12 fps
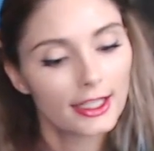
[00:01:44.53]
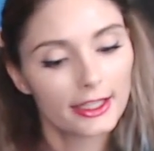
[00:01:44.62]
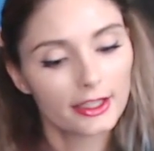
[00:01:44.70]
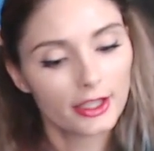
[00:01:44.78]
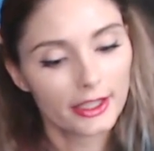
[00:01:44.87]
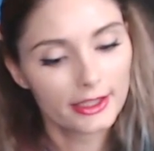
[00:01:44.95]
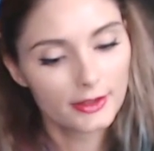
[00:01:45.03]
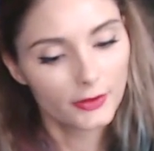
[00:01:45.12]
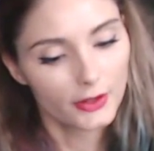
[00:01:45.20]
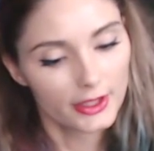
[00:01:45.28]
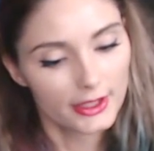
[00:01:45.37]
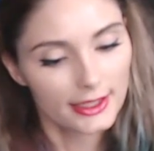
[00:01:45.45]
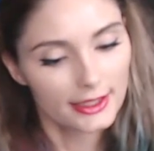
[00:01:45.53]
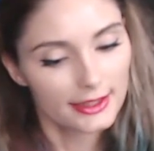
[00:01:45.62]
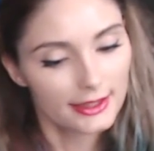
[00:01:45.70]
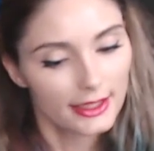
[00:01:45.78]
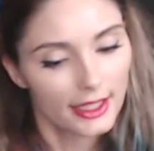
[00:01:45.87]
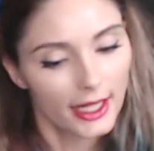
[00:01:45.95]
The Alliance
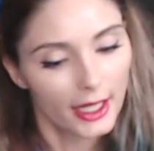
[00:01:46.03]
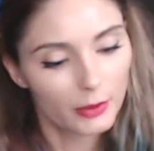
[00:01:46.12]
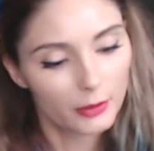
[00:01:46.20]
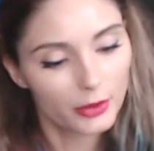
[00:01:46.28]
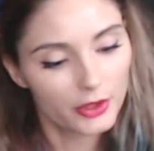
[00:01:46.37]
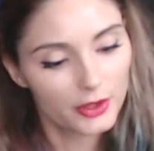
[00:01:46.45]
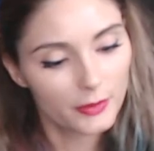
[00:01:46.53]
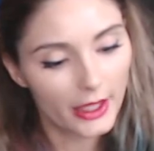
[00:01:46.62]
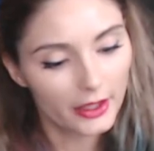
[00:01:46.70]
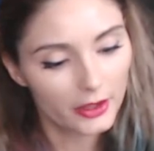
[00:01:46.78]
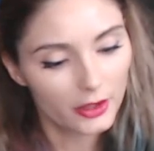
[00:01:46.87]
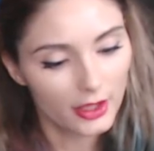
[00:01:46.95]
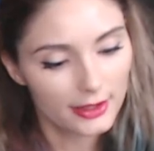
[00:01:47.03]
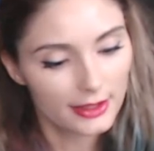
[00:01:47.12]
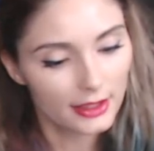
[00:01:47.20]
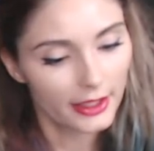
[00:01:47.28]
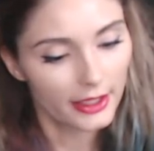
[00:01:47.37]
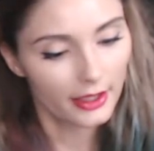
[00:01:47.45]
forces had been pushed back across
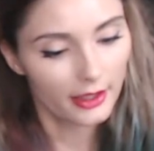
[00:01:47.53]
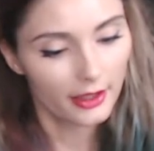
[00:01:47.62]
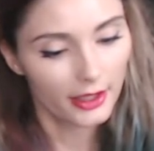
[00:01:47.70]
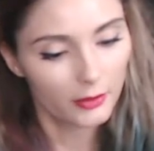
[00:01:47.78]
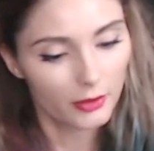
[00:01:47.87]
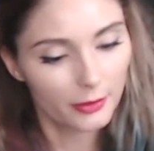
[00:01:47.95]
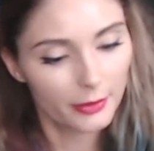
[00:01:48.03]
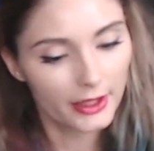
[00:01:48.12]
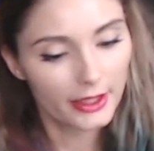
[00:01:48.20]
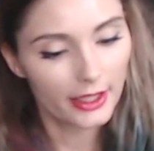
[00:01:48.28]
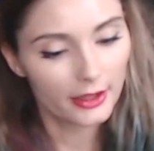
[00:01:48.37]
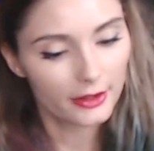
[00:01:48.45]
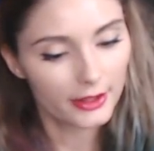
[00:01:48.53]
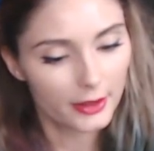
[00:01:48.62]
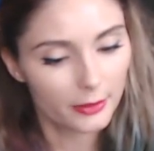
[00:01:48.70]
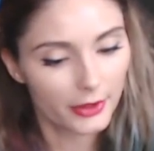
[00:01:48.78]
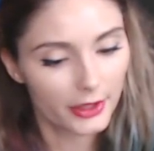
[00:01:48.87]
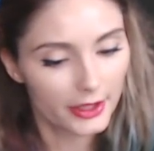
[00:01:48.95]
the lake and were being held at the
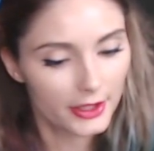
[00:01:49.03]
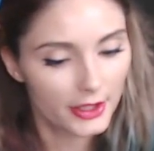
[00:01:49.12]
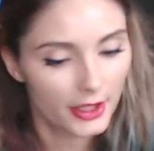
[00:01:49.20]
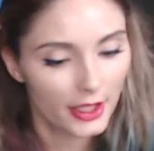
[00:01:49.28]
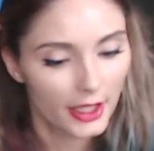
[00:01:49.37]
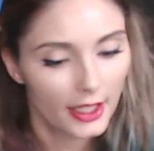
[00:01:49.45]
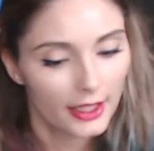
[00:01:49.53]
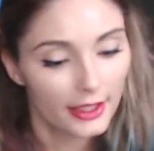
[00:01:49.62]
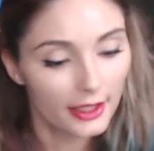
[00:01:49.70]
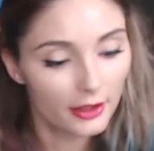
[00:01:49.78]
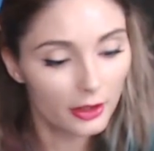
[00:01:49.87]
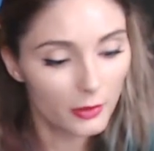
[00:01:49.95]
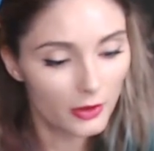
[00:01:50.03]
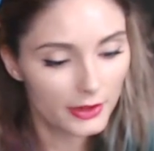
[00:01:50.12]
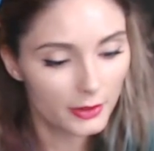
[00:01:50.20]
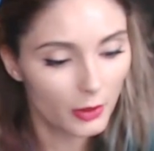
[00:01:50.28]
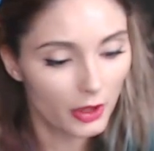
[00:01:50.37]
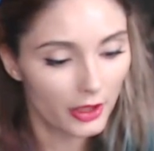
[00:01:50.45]
bridge. They had
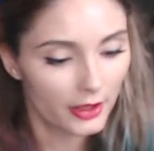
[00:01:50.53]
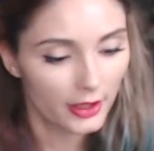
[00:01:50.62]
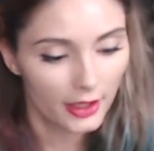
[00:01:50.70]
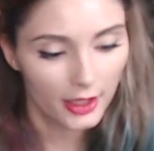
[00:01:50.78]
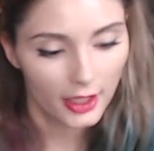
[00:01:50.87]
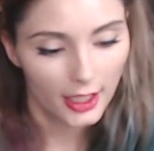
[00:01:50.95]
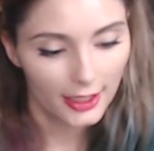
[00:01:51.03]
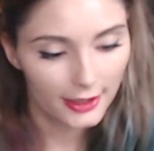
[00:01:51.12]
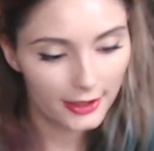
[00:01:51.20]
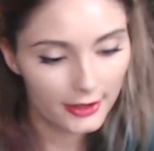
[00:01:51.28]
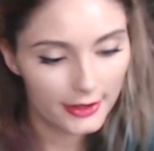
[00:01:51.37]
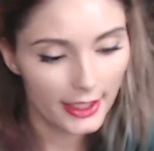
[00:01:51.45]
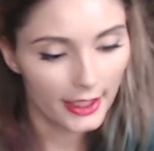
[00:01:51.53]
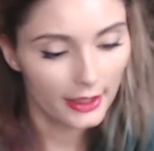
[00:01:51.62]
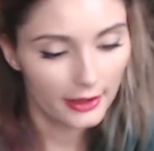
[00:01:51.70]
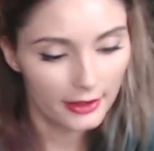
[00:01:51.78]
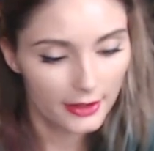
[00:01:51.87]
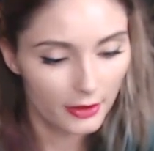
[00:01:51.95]
almost won. Another
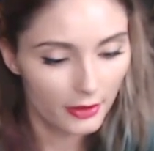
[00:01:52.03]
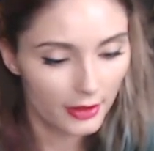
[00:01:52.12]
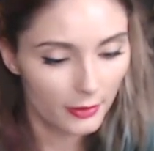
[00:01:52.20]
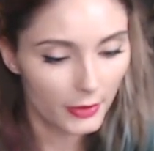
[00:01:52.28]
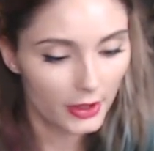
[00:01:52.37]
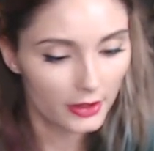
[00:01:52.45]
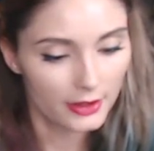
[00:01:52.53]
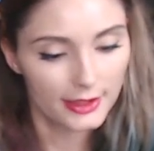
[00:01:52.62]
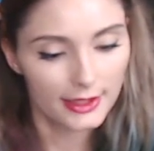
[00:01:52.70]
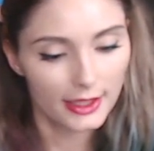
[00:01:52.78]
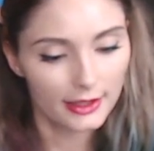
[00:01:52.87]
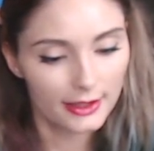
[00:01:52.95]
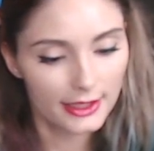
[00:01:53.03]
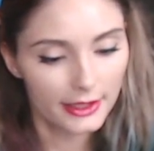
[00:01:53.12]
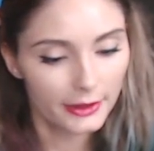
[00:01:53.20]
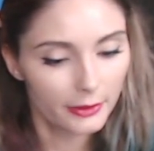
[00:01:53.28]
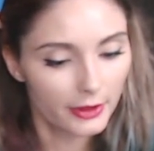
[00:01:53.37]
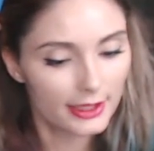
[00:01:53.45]
day, 2 at the most, and
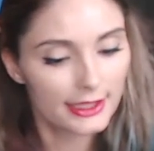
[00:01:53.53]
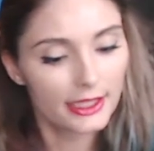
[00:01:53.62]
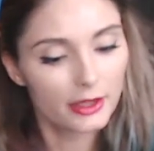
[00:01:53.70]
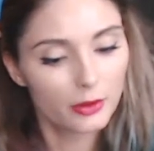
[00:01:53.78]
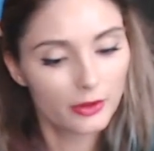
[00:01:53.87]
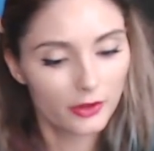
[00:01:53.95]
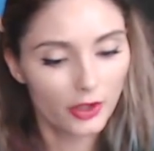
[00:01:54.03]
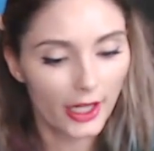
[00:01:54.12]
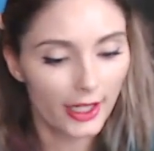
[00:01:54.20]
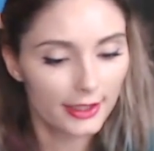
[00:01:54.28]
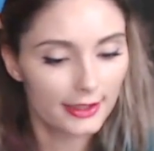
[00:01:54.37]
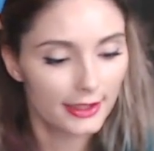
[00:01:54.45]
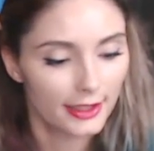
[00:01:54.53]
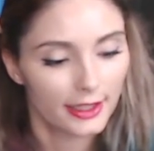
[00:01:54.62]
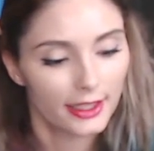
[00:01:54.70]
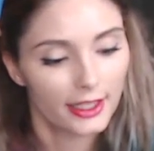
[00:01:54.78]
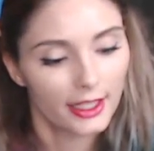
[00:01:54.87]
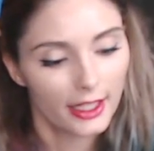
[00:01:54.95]
the city would have cracked.
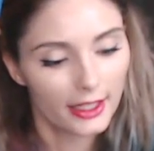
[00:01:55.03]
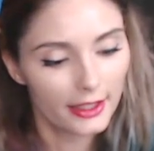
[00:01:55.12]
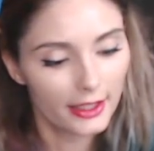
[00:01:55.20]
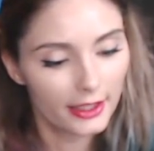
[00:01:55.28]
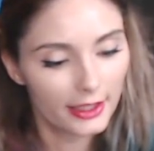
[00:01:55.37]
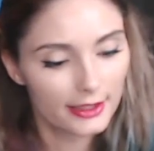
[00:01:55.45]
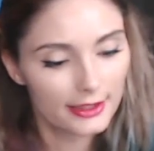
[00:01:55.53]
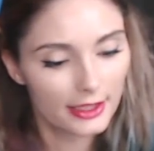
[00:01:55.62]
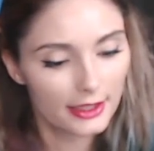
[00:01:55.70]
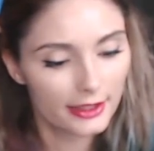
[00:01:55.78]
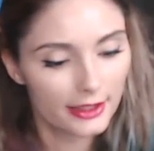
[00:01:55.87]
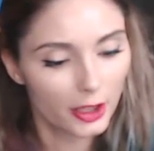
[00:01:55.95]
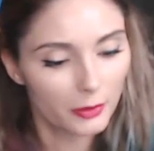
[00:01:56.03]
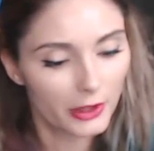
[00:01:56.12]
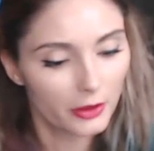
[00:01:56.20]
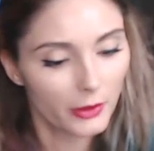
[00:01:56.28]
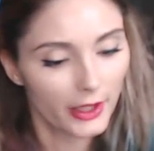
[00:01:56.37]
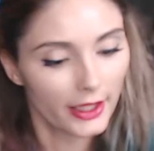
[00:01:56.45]
And then he had sent the army
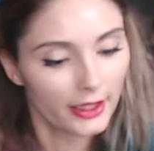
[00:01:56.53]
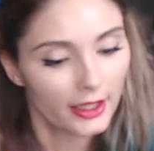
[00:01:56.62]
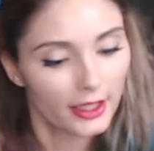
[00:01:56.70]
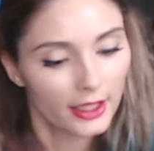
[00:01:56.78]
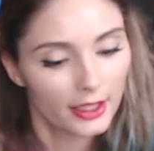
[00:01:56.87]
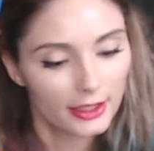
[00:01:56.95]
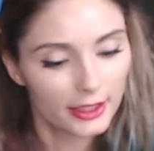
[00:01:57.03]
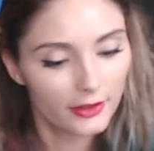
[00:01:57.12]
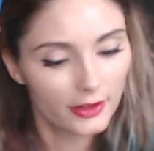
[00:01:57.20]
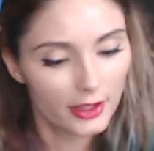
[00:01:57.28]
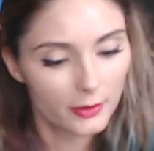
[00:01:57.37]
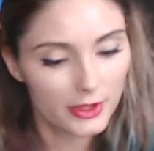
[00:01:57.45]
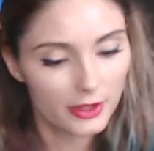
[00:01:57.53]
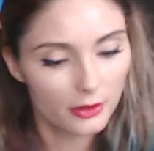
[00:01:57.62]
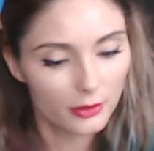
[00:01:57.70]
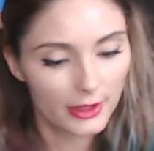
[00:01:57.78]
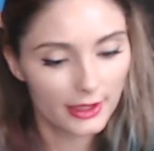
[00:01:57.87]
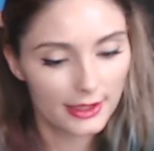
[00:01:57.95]
away, leaving them too
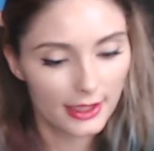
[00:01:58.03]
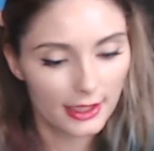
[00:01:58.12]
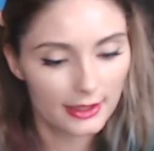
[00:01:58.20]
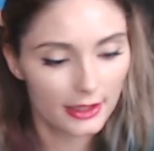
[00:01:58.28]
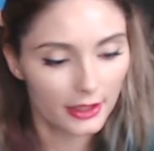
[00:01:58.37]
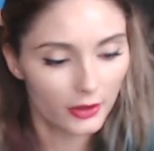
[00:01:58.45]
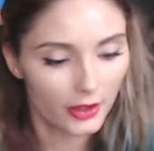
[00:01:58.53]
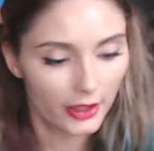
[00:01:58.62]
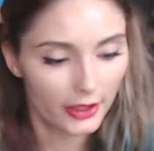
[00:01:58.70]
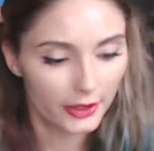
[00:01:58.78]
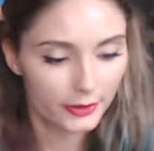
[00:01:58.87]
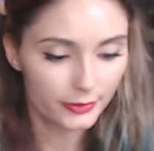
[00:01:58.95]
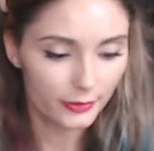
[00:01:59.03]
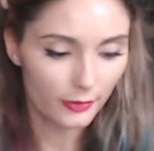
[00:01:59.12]
weak to continue here.